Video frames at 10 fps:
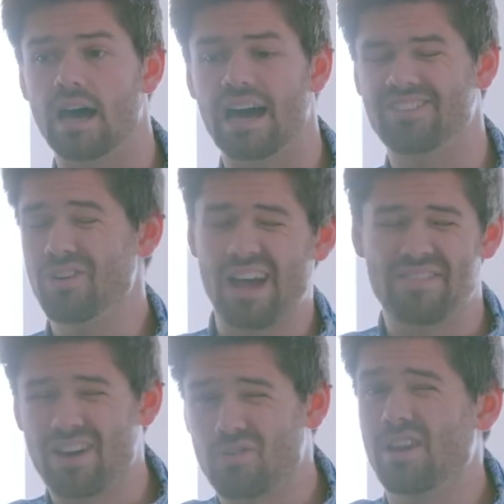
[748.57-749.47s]
I don't have
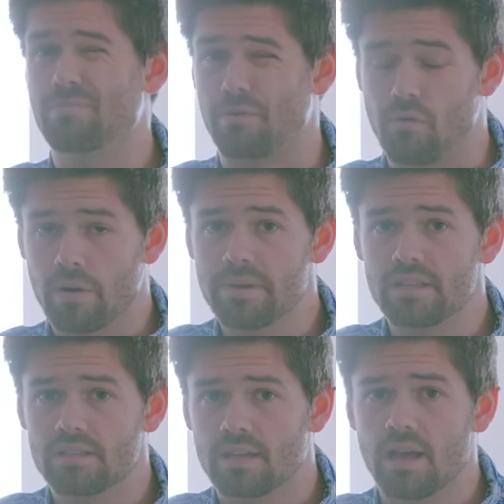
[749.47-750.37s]
that great of
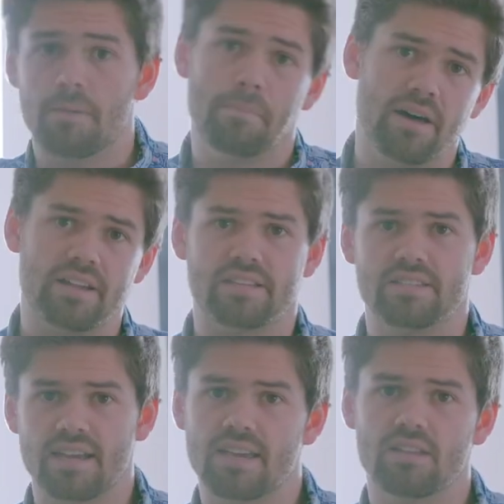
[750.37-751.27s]
performance, but it's
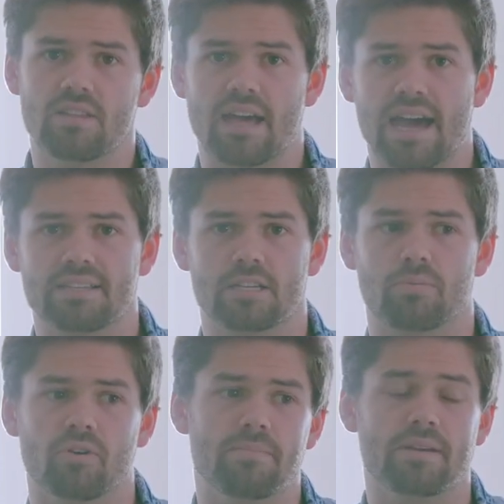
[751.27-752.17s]
sticking to the access
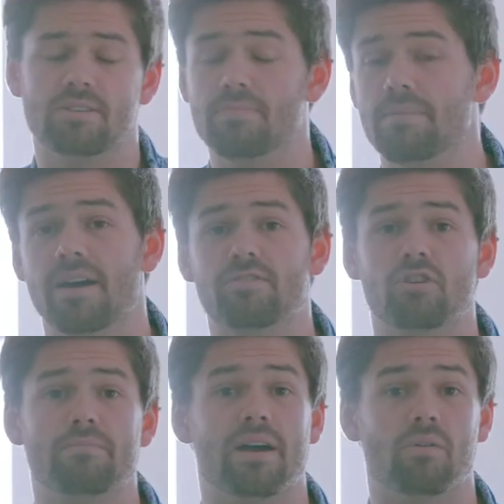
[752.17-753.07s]
point because maybe I've
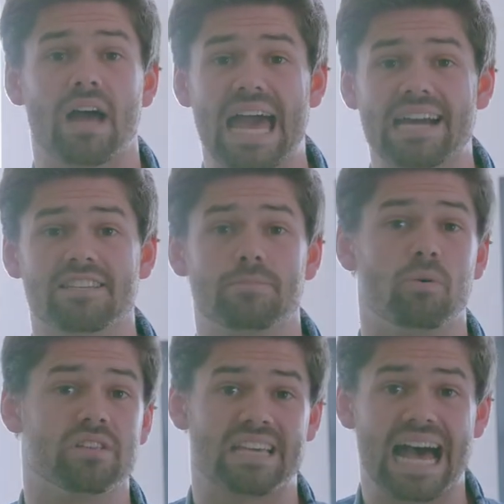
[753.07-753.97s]
turned my access
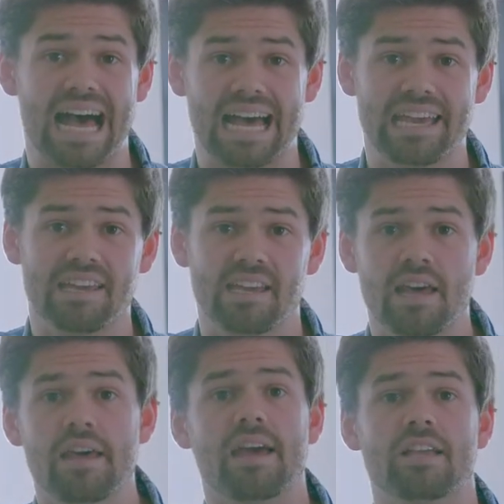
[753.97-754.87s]
point to high,
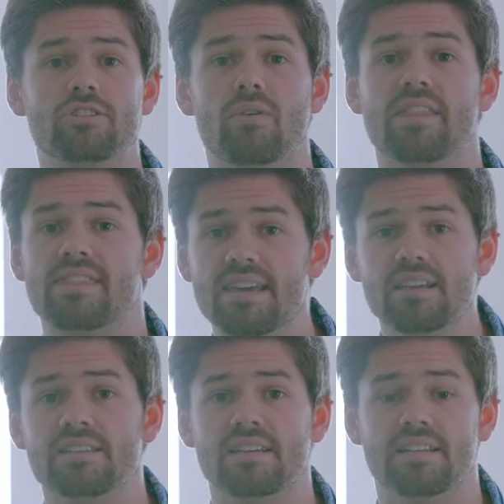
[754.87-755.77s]
and so it
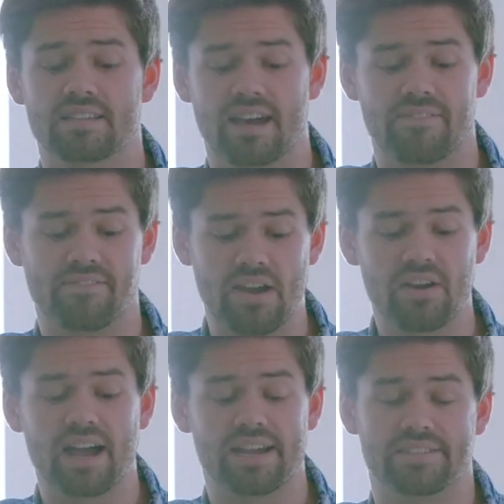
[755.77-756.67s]
thinks it's got a
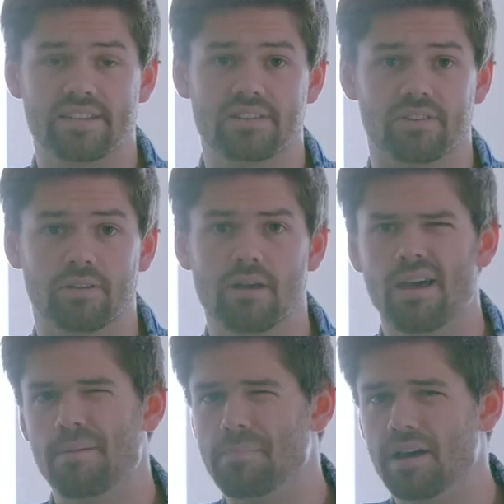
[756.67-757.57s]
very high signal,
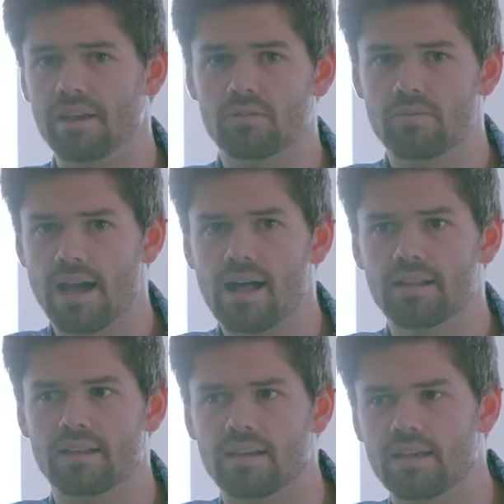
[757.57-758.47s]
but in
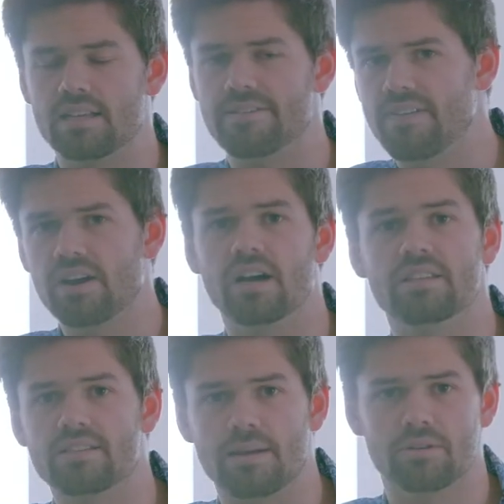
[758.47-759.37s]
reality, it's a very
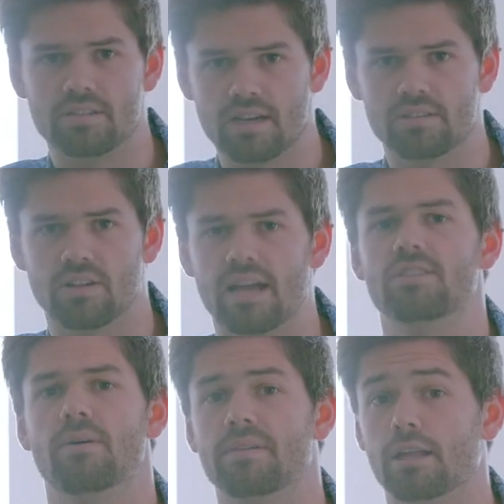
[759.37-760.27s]
unstable signal, and
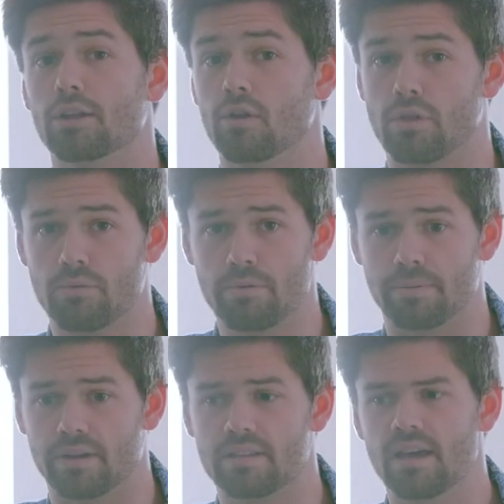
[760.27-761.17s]
so I'm getting low
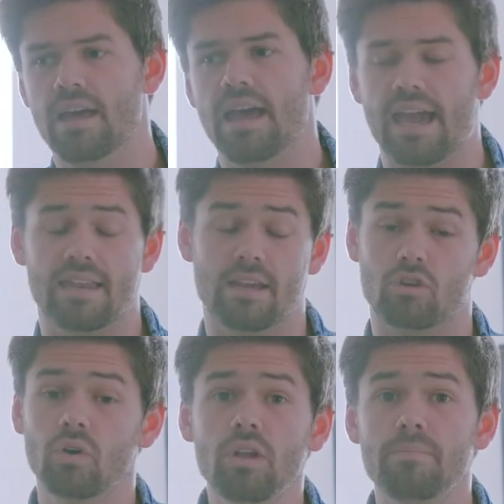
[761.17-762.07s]
throughput. And it
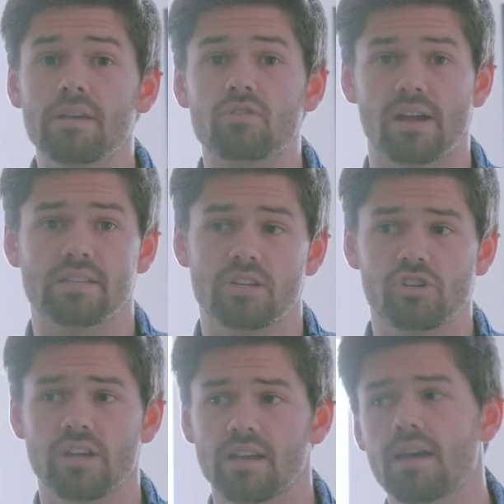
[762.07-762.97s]
could be
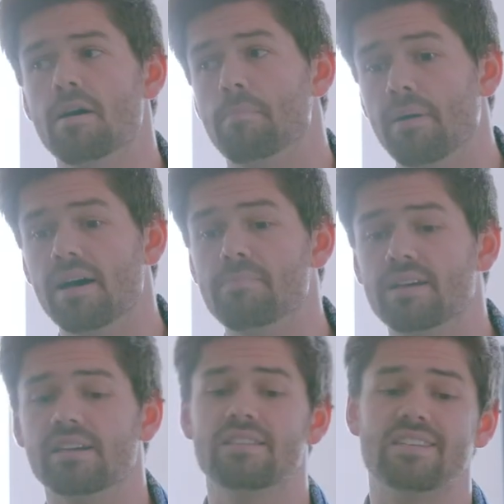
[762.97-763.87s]
transitioning, but
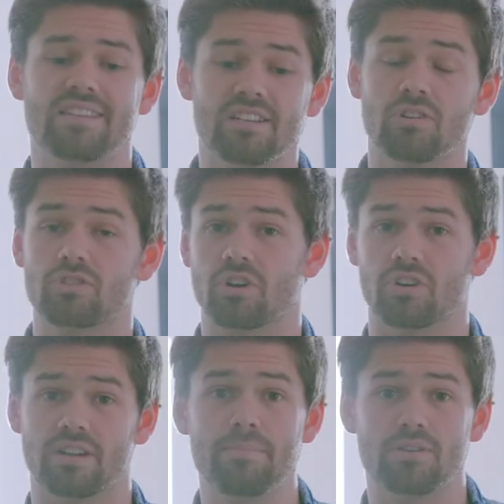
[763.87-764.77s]
because the signal's
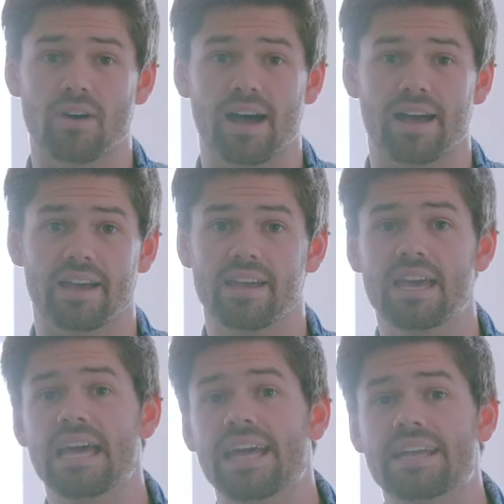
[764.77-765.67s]
turned up too high,
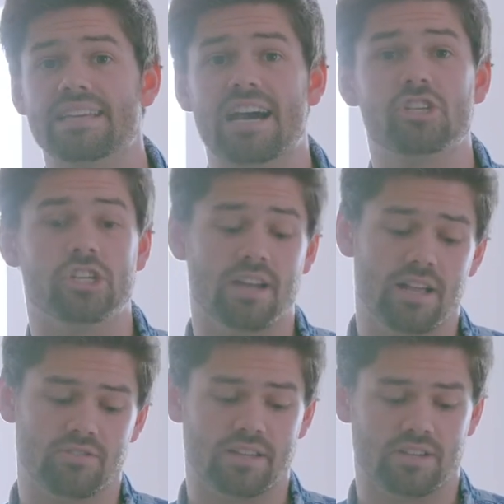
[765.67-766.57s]
it's actually
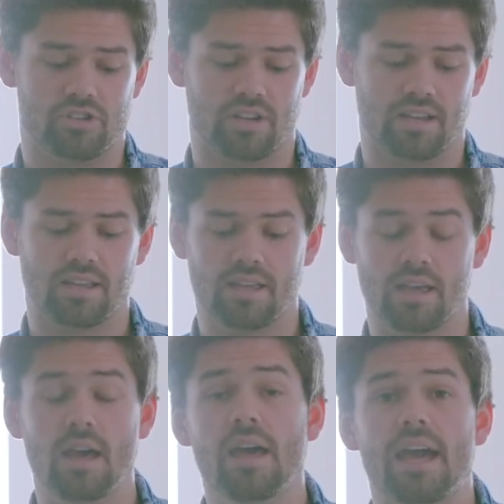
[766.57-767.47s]
not transitioning.
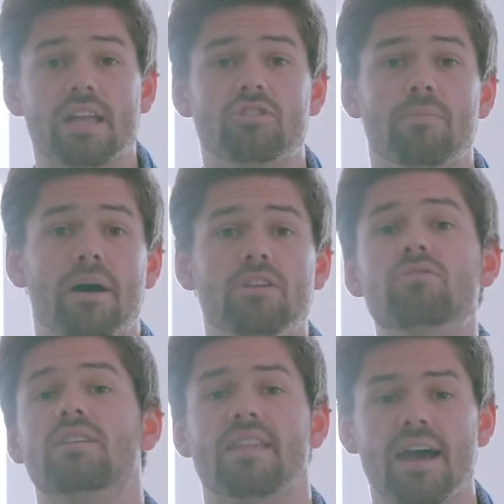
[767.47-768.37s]
And so by
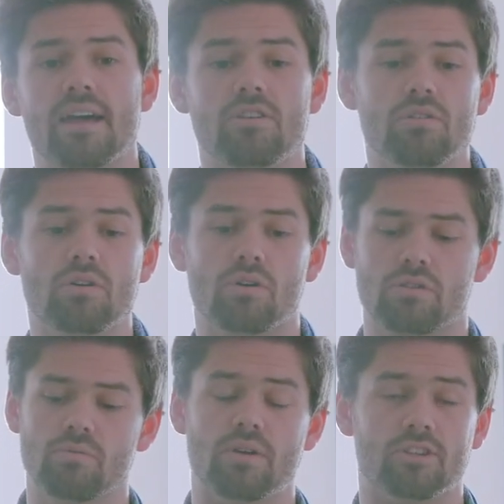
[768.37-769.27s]
using that, you can go
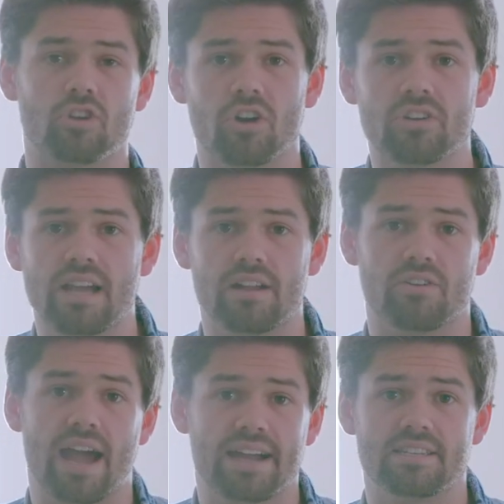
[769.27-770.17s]
through and turn down
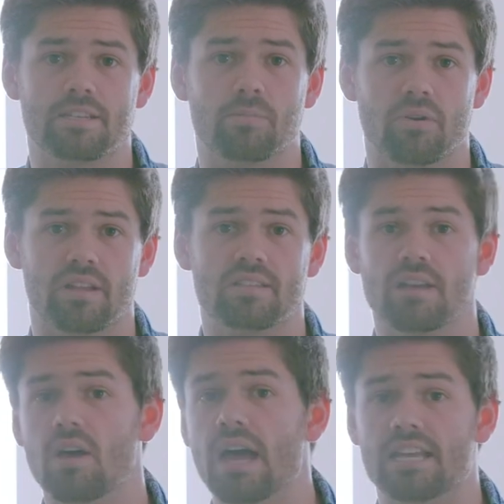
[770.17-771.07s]
your access points
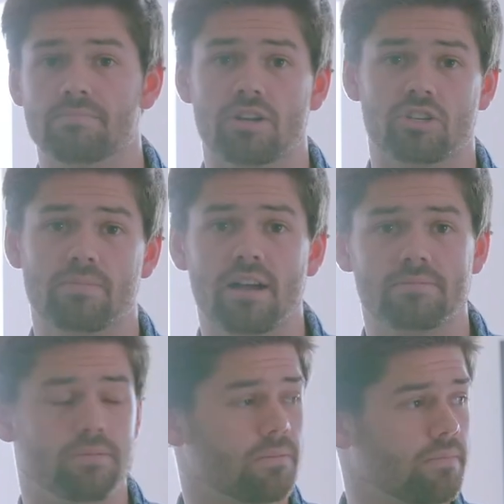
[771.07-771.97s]
as much as
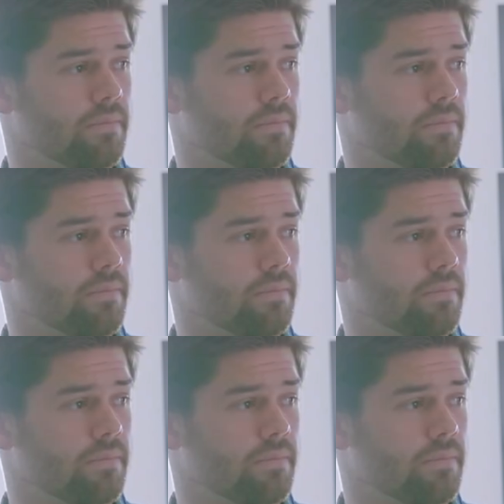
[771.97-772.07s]
possible.